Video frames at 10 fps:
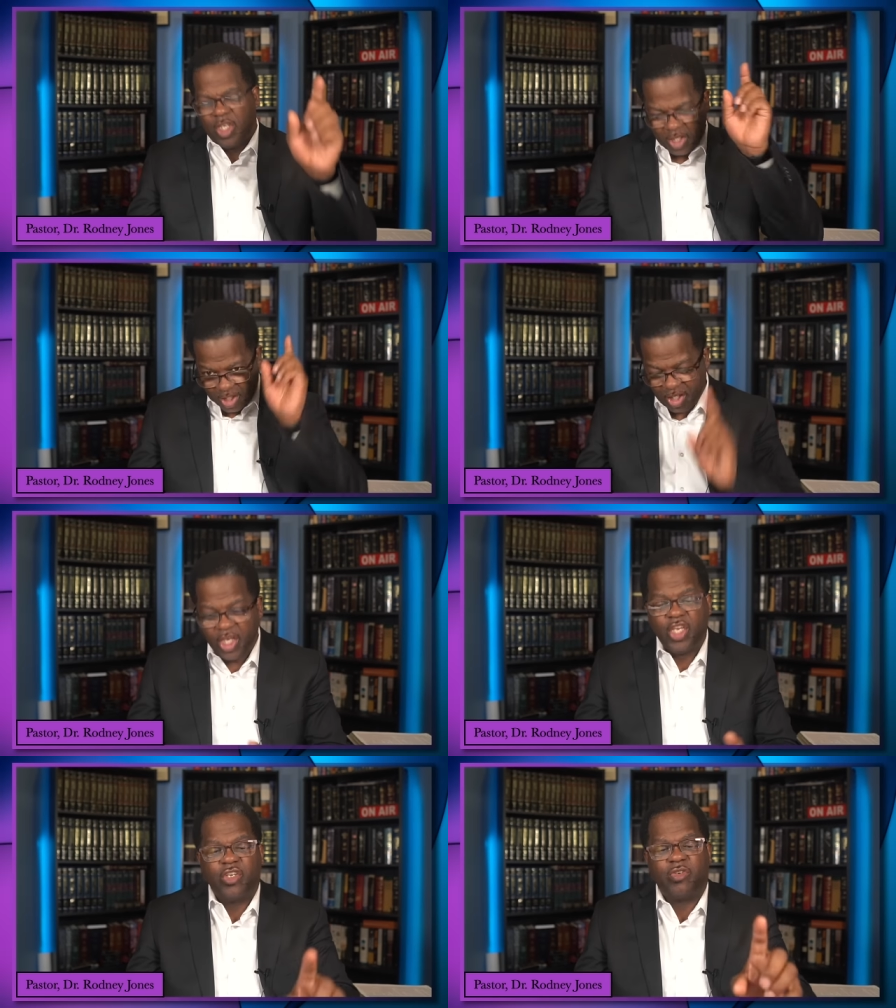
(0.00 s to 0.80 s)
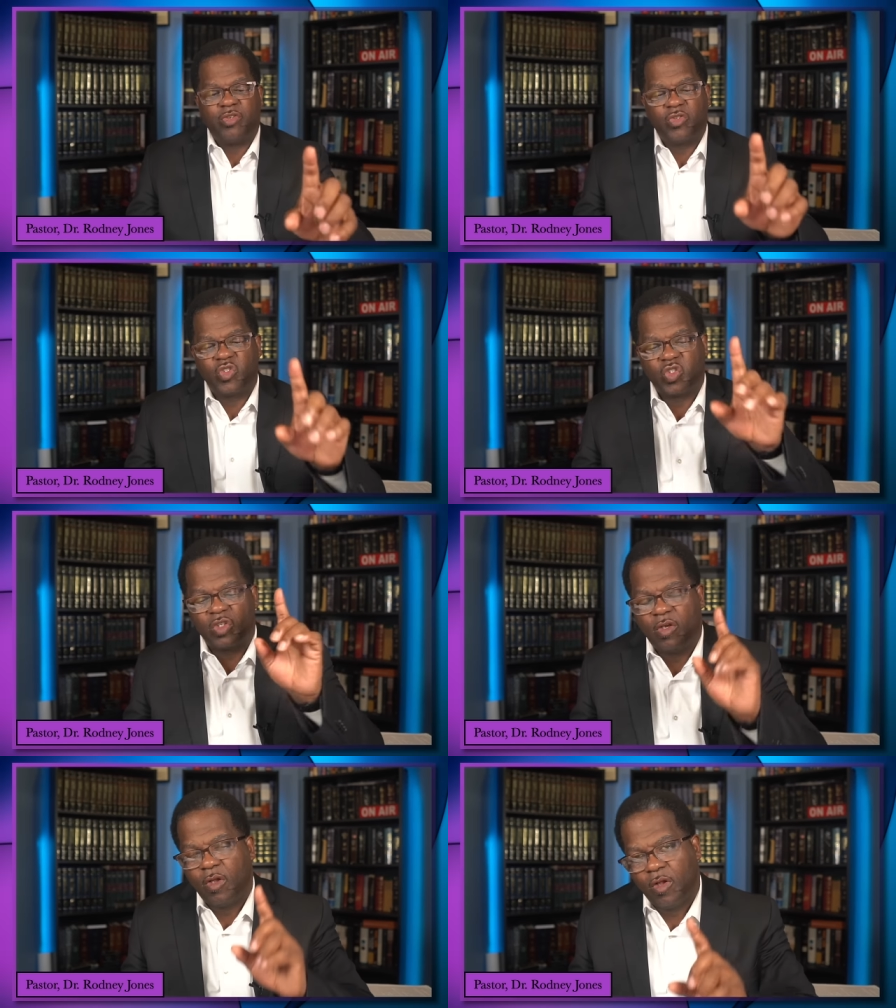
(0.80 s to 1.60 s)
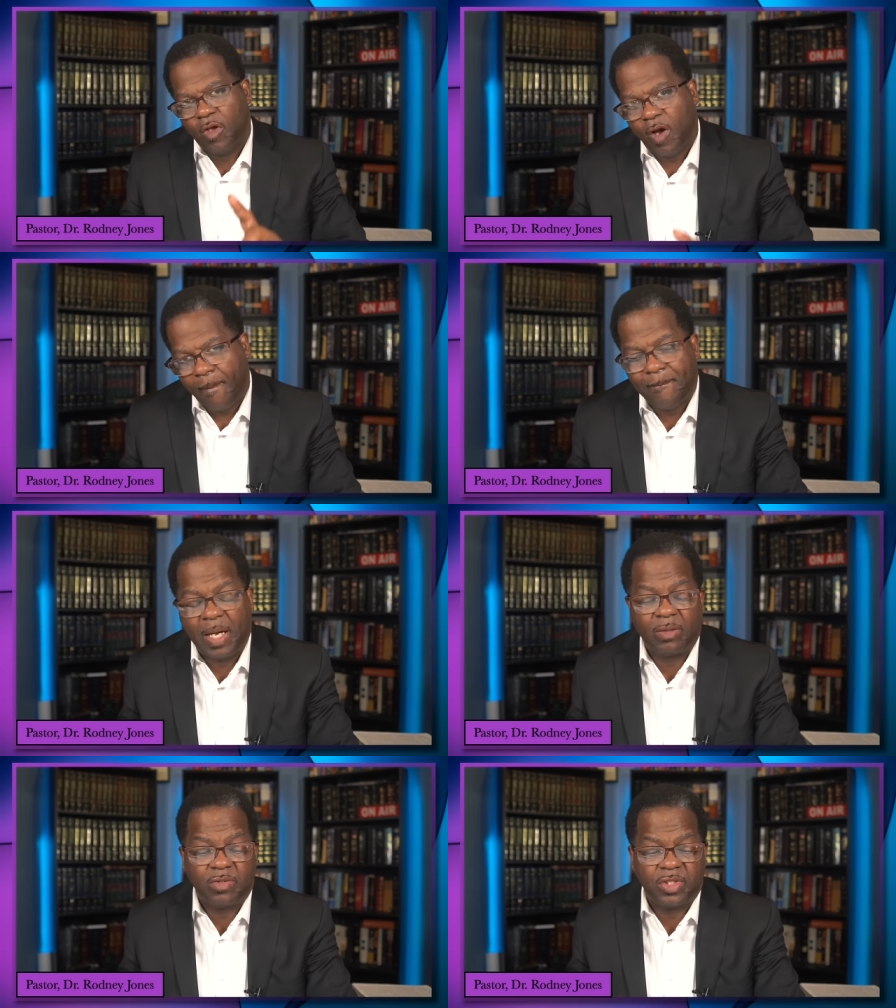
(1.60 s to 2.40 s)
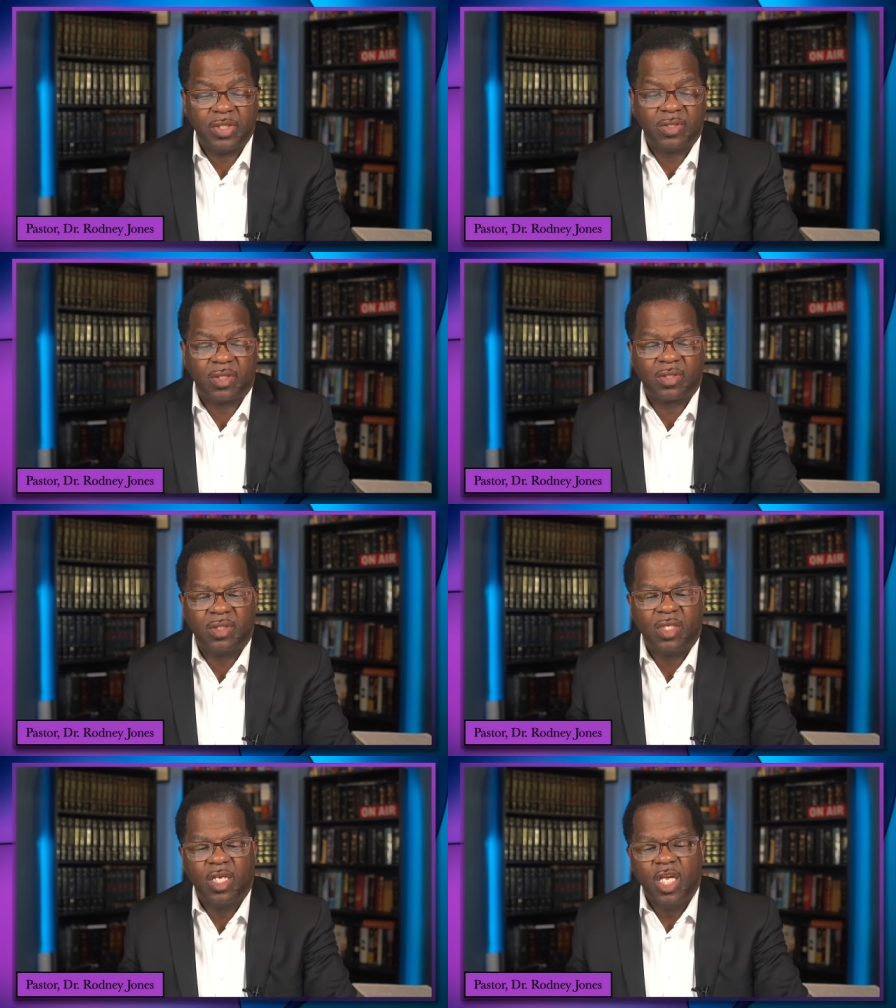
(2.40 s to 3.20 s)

hears about Jesus.